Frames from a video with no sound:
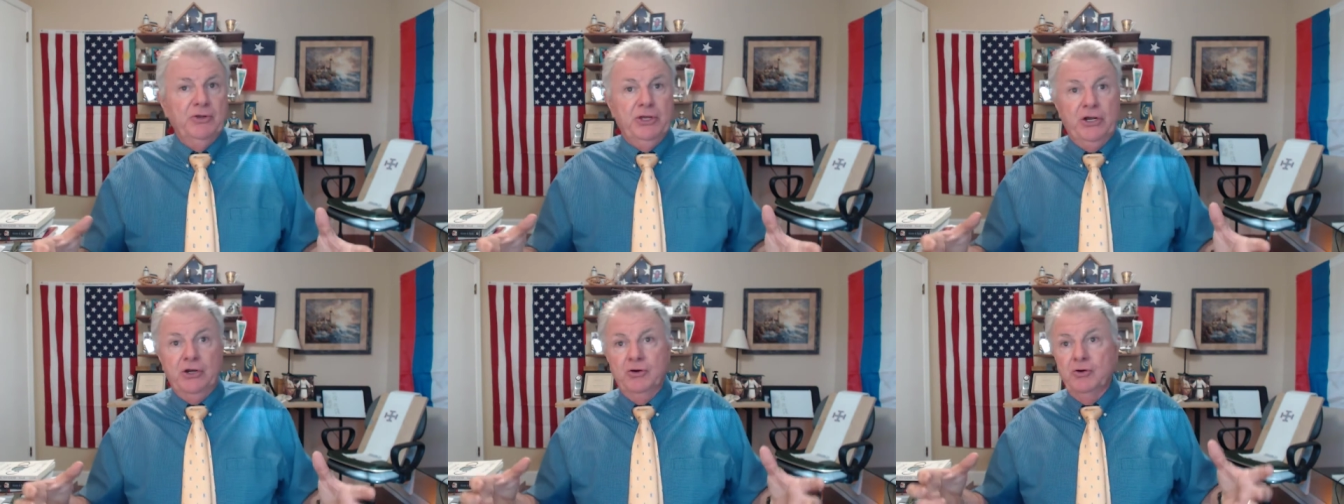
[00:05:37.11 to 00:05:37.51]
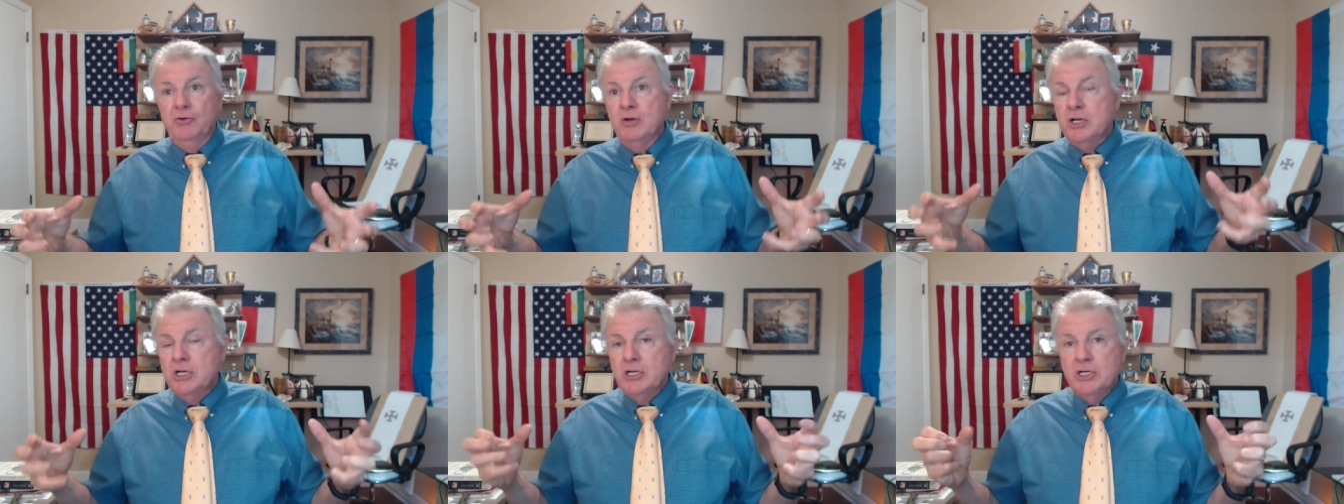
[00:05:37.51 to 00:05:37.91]
You
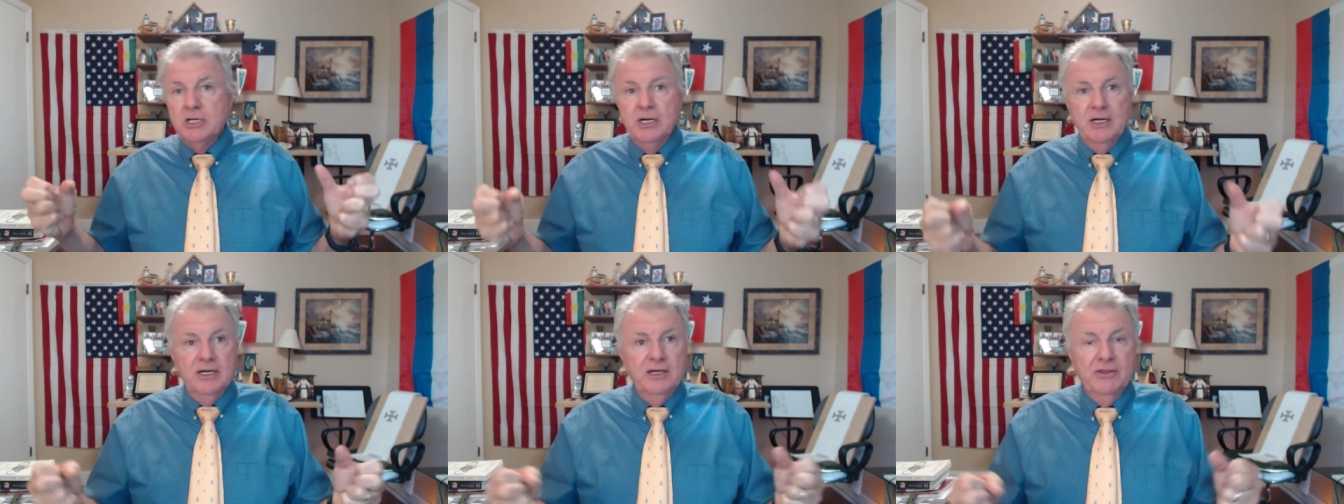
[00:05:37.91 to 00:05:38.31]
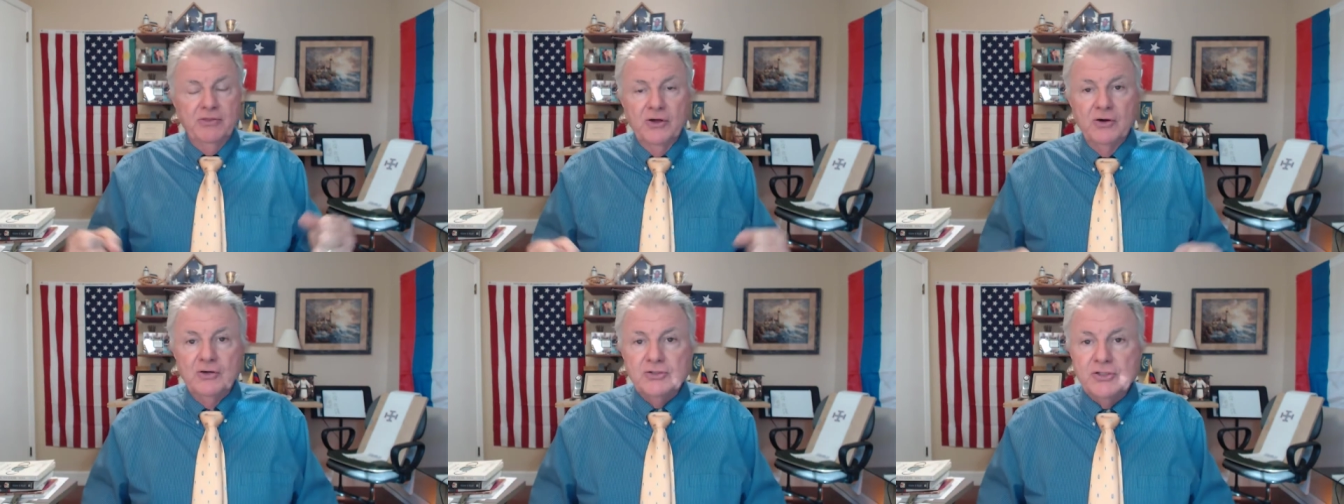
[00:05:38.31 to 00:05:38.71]
know, uh,
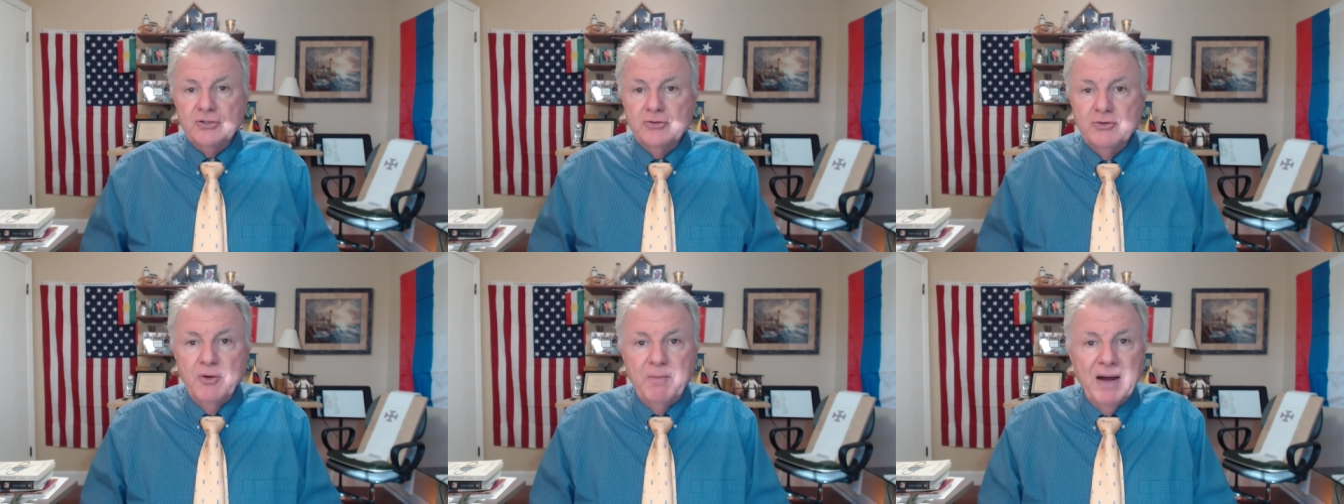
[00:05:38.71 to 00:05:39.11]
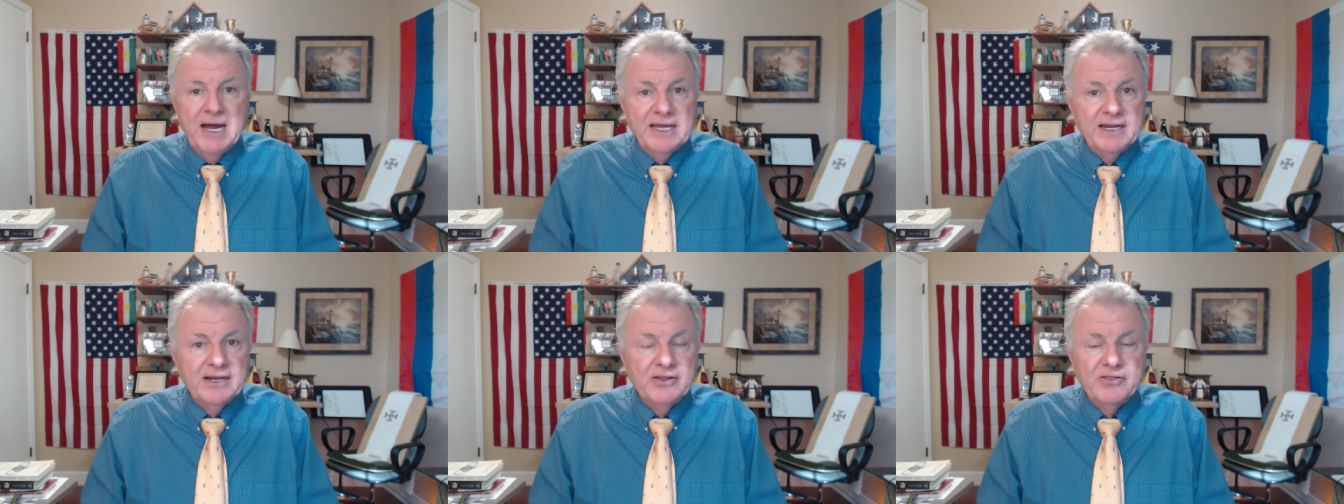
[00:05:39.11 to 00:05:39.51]
those who
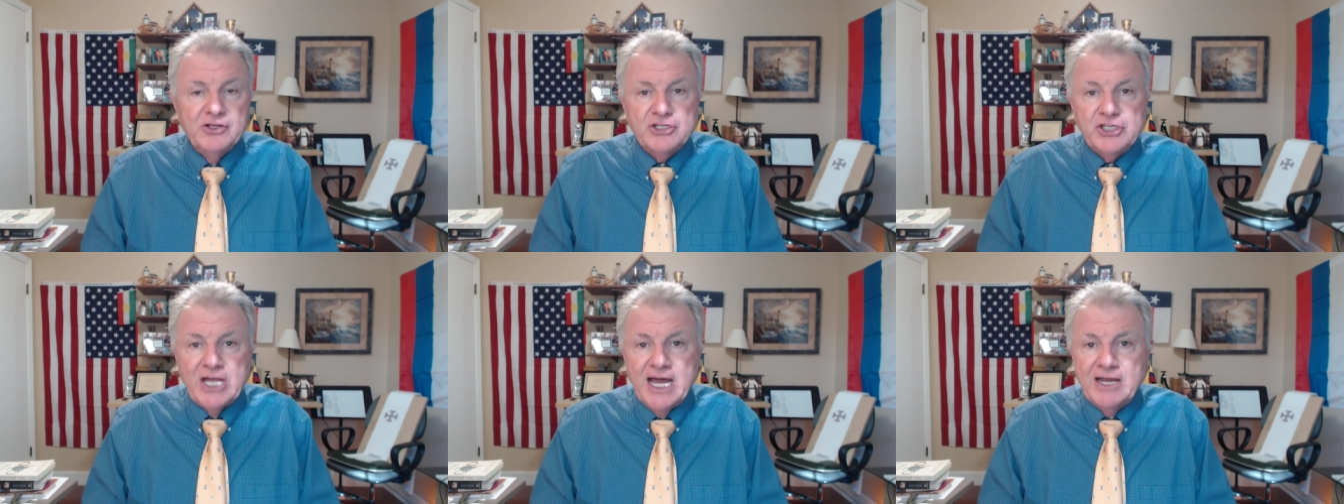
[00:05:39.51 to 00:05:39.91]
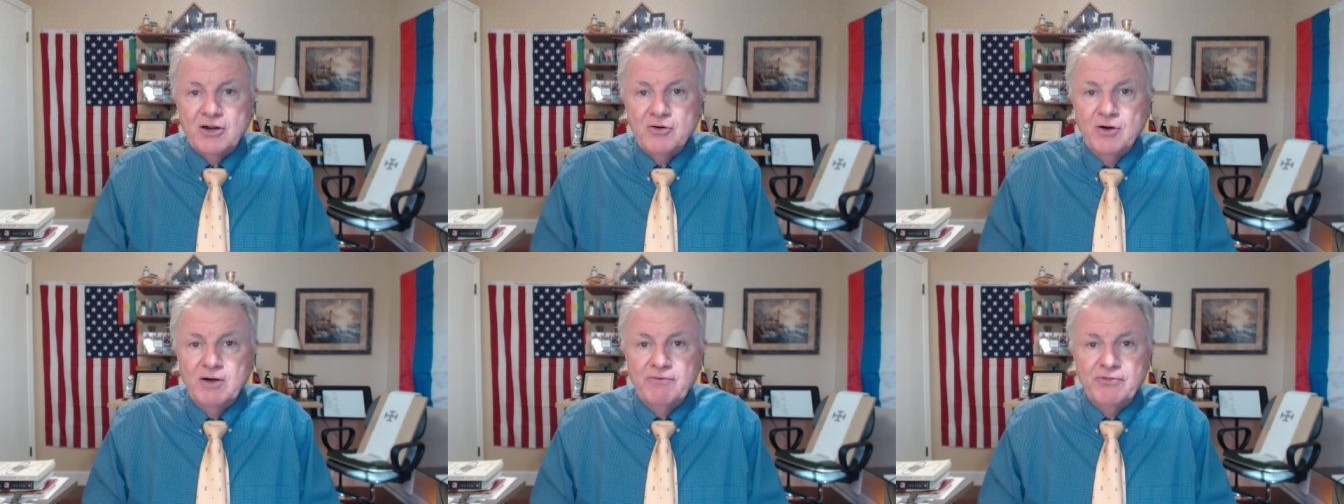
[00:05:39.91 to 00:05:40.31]
abide under the
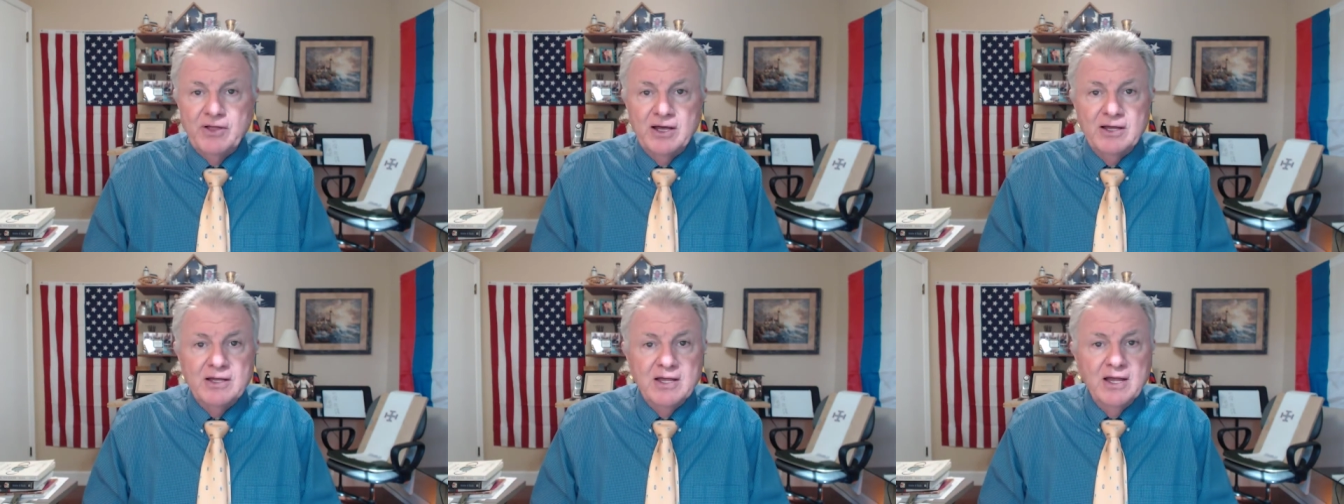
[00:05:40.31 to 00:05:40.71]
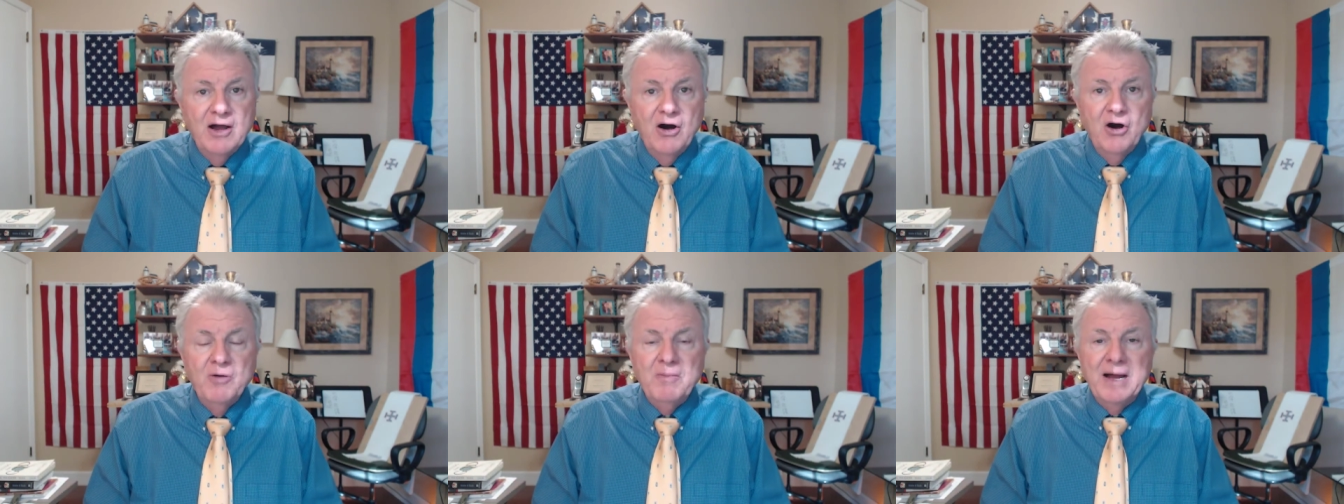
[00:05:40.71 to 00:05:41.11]
shadow of the
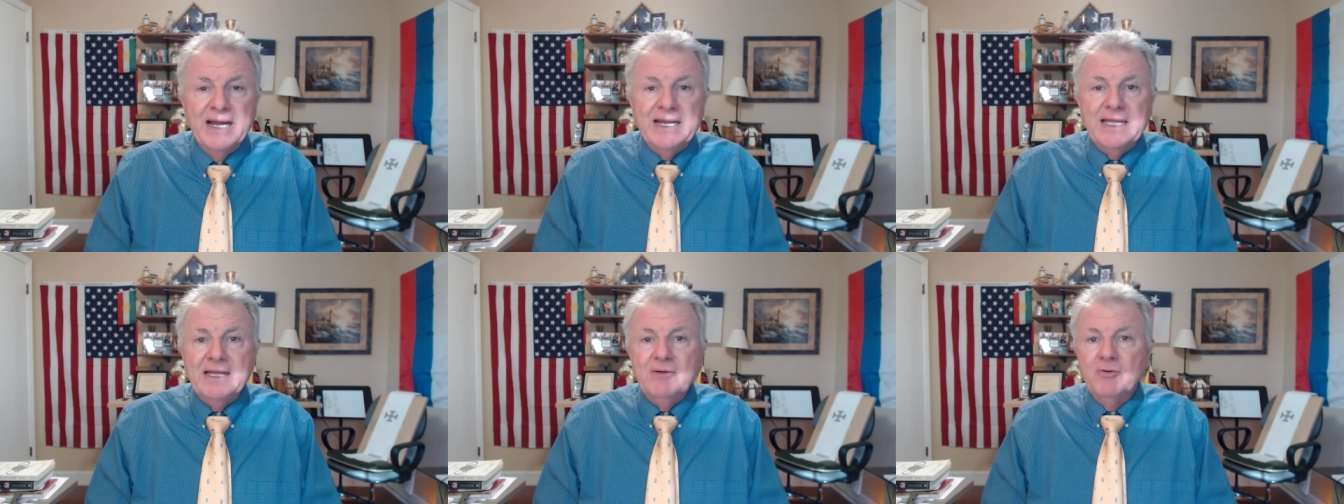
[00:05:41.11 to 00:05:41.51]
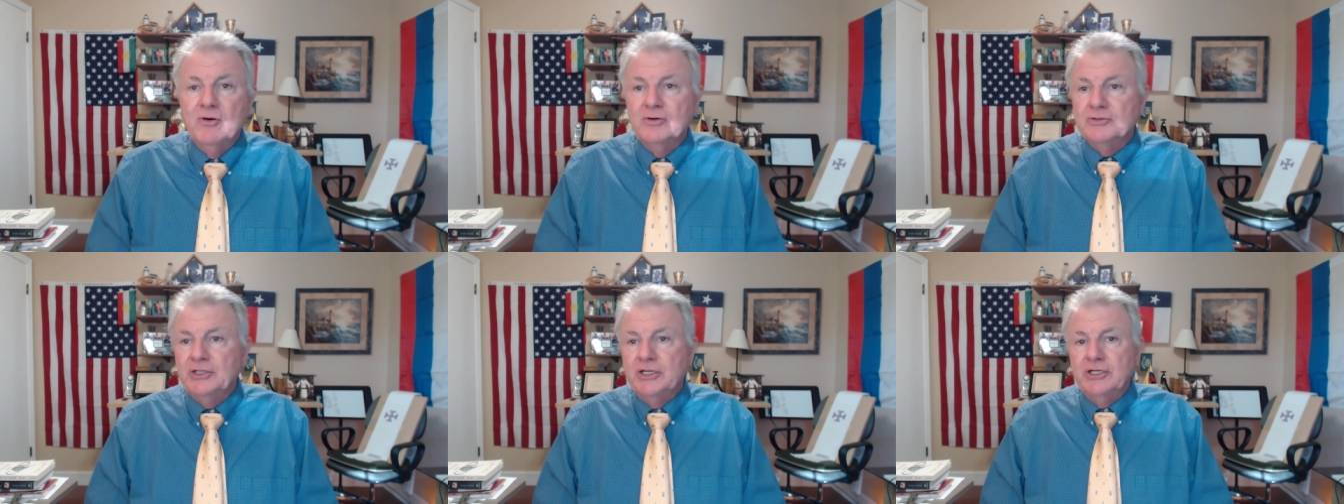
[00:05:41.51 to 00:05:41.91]
Almighty
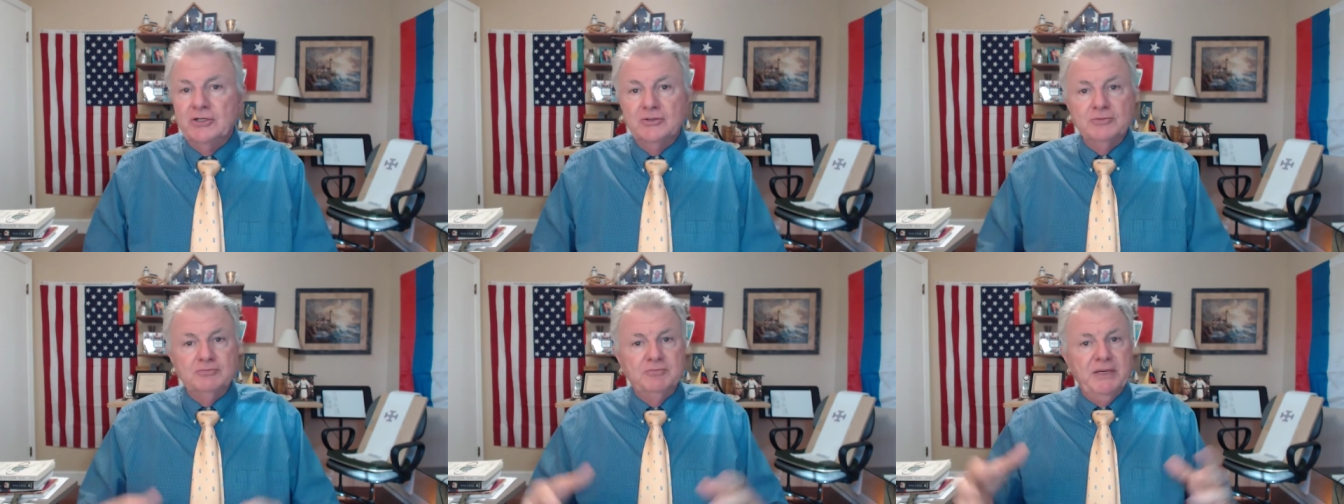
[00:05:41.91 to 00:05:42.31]
will, you know,